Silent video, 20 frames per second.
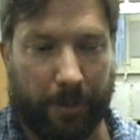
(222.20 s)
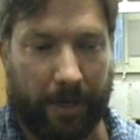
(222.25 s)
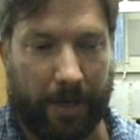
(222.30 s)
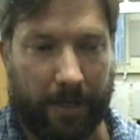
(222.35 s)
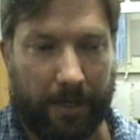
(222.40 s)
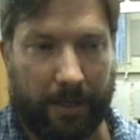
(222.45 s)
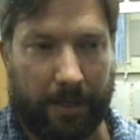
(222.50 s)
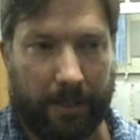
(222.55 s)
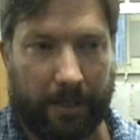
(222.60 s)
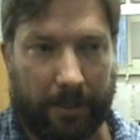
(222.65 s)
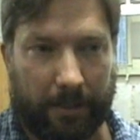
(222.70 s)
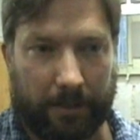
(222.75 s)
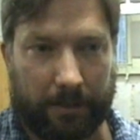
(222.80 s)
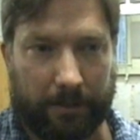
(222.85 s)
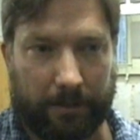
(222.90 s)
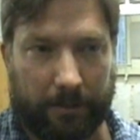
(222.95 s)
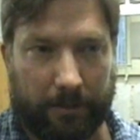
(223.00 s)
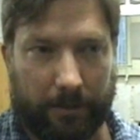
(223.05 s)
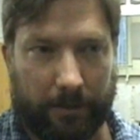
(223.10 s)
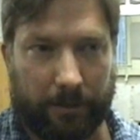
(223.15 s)
But I think
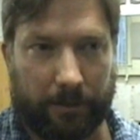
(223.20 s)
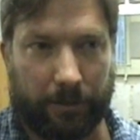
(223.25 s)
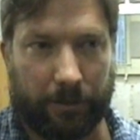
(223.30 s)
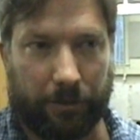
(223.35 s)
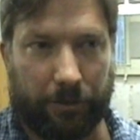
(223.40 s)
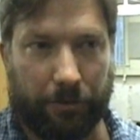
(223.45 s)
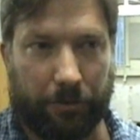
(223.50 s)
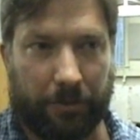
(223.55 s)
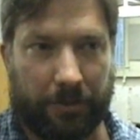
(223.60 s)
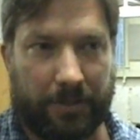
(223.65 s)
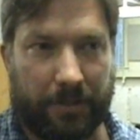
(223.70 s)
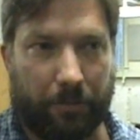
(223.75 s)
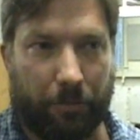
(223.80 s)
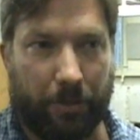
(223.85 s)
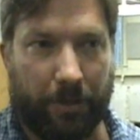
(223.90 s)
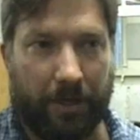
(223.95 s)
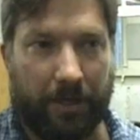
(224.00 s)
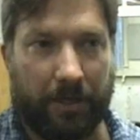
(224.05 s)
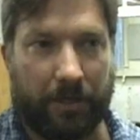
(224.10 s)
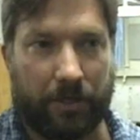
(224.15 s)
to do this,
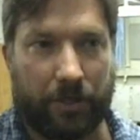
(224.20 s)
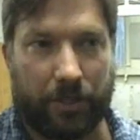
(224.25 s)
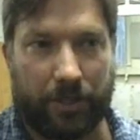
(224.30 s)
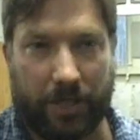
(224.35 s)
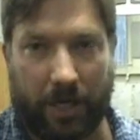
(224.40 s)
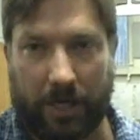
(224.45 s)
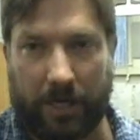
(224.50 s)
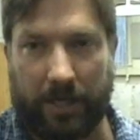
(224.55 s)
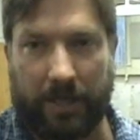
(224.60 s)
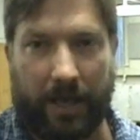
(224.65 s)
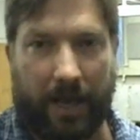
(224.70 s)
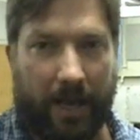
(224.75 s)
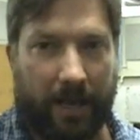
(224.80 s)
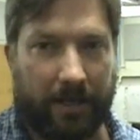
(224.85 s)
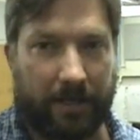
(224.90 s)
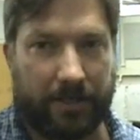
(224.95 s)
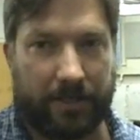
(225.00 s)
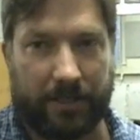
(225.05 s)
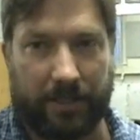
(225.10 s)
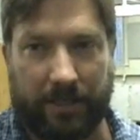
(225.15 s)
we need to study that
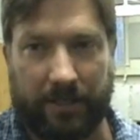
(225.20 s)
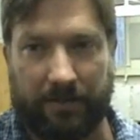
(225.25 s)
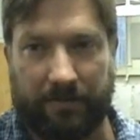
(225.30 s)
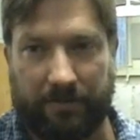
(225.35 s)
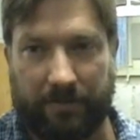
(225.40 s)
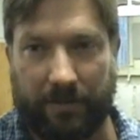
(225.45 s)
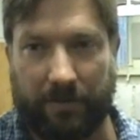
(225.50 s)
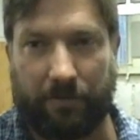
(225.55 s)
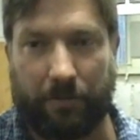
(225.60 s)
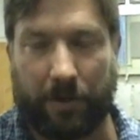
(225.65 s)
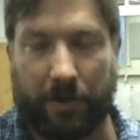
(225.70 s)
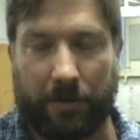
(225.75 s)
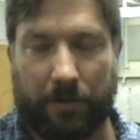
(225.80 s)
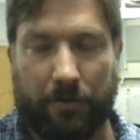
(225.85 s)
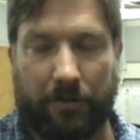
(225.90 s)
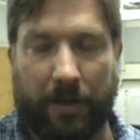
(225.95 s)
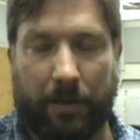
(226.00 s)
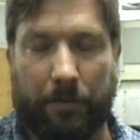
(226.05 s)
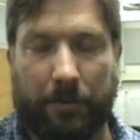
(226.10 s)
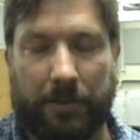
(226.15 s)
and see if we can
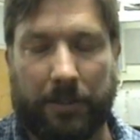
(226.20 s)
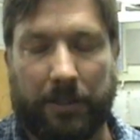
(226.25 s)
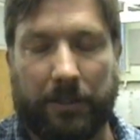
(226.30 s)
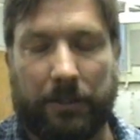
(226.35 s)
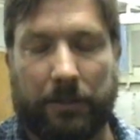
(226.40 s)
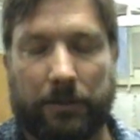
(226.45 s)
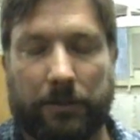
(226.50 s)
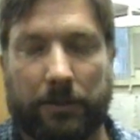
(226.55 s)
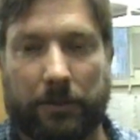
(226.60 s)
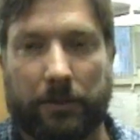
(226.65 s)
do that with teachers.